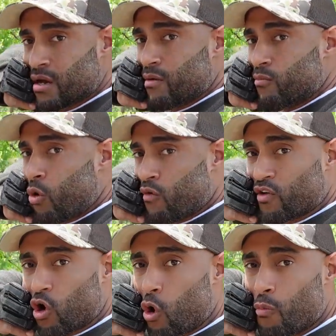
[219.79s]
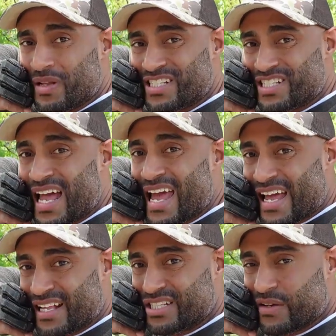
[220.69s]
more of an open
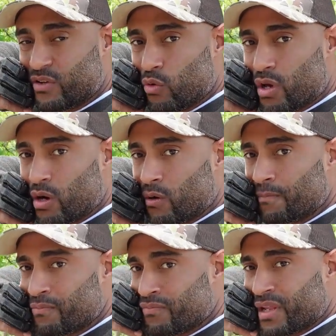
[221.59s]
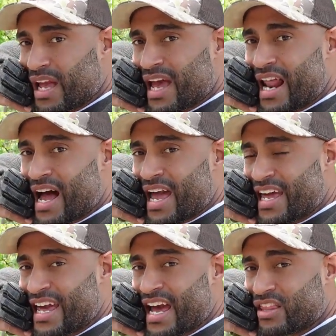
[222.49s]
stance, if you will, and I
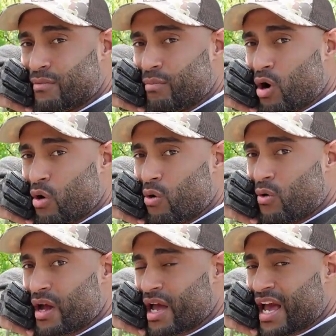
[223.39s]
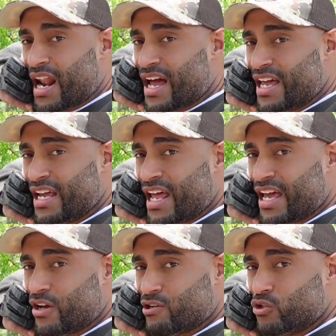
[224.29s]
cant the bow and I hit
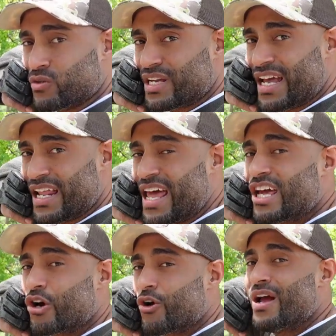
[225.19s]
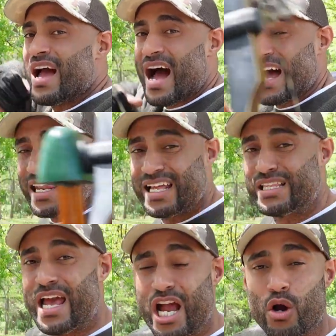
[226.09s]
anchor. As soon as I hit anchor, I let
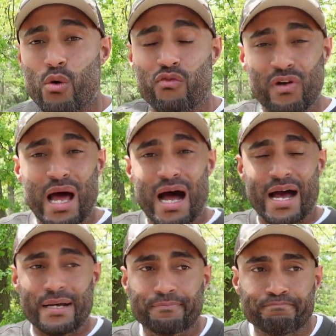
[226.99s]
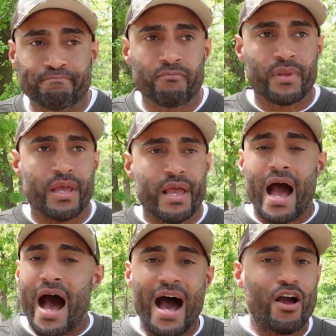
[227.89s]
the arrow fly.
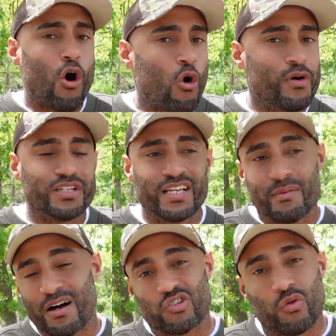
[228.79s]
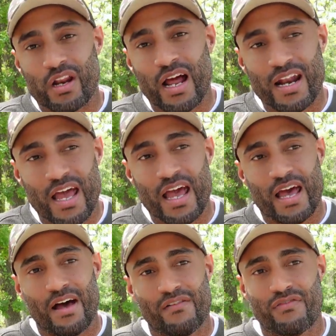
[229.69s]
I always hit about
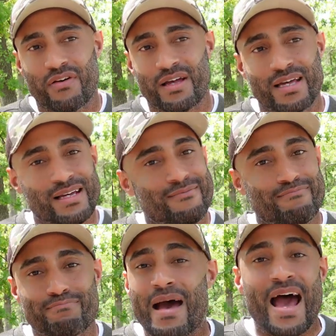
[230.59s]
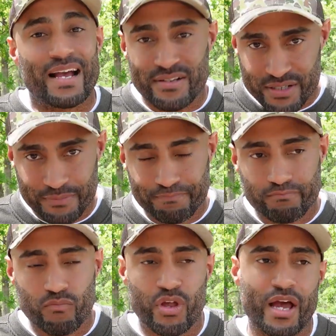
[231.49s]
29.5 max,
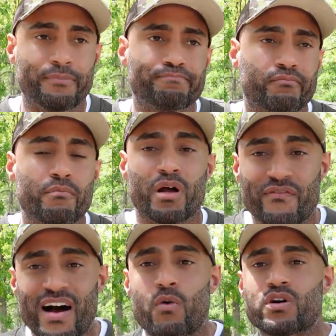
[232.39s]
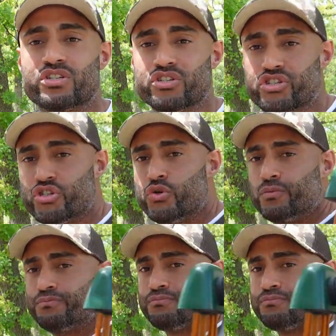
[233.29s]
okay? But if I was to shoot